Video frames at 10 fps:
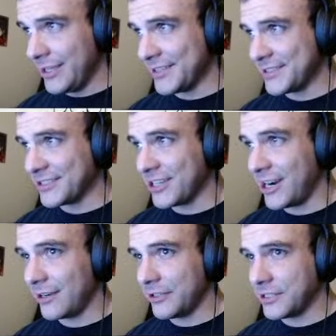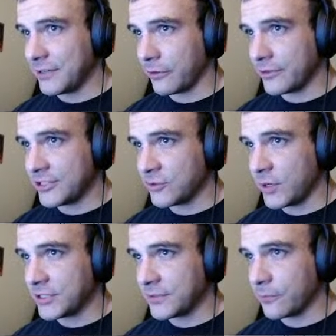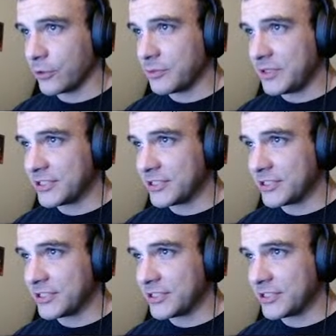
It's an entirely different situation for it to be